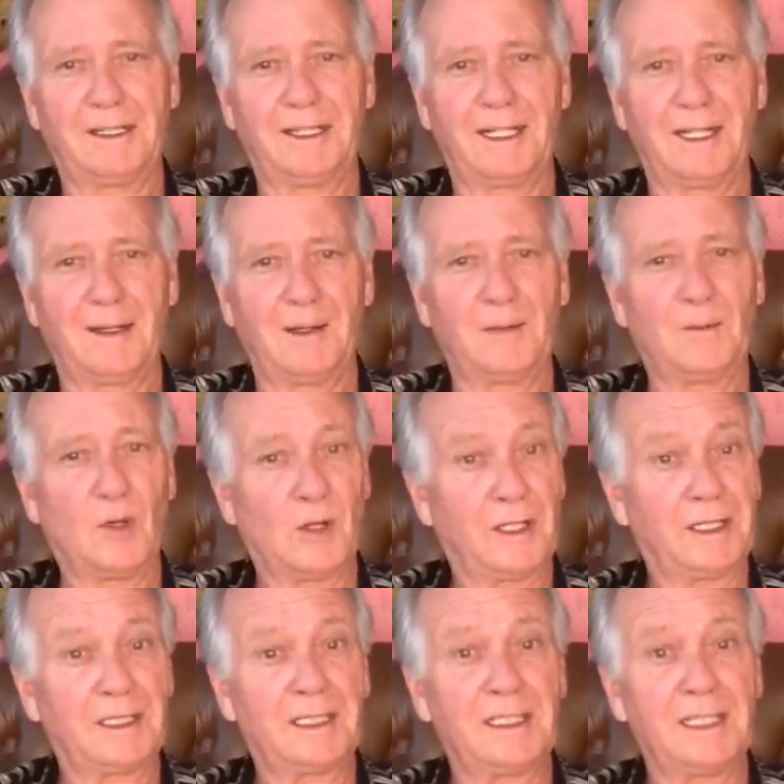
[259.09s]
that I'm
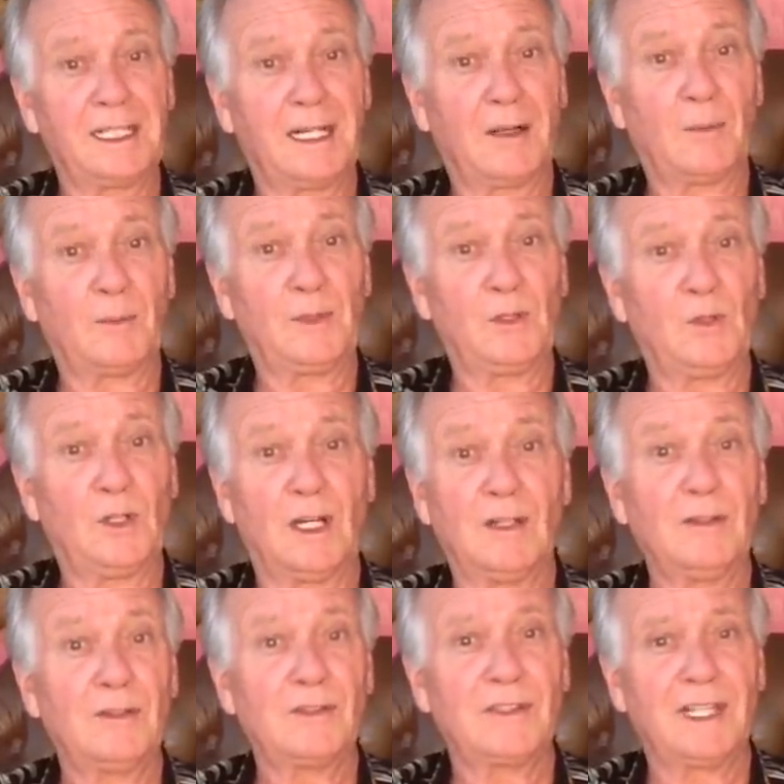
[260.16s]
going to help you
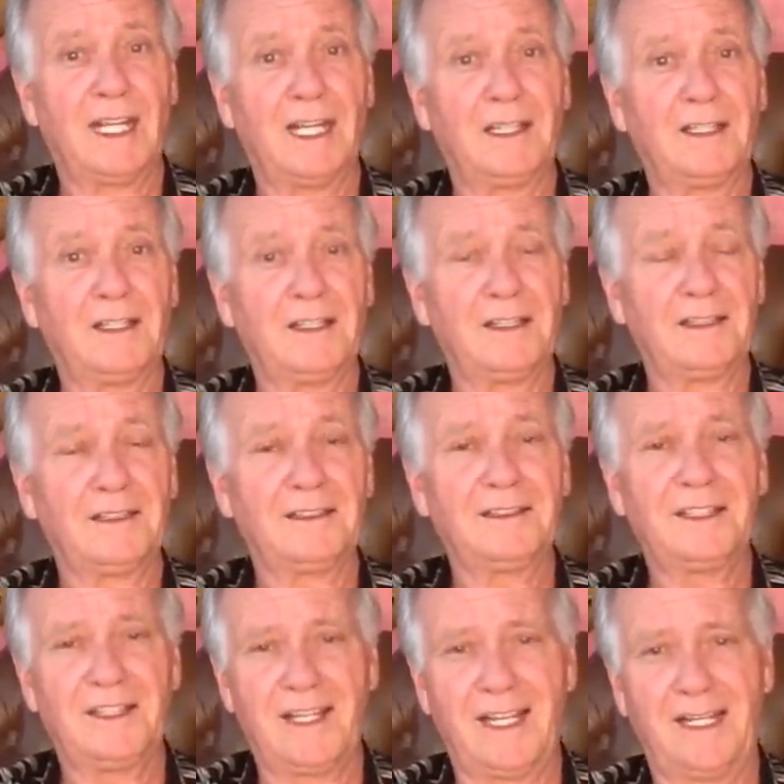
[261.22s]
understand
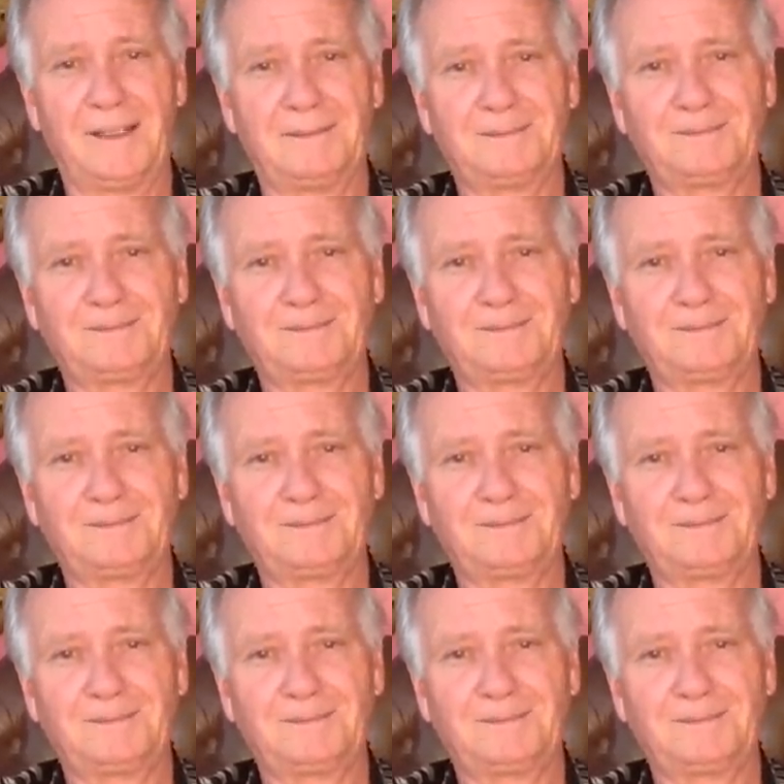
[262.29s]
today.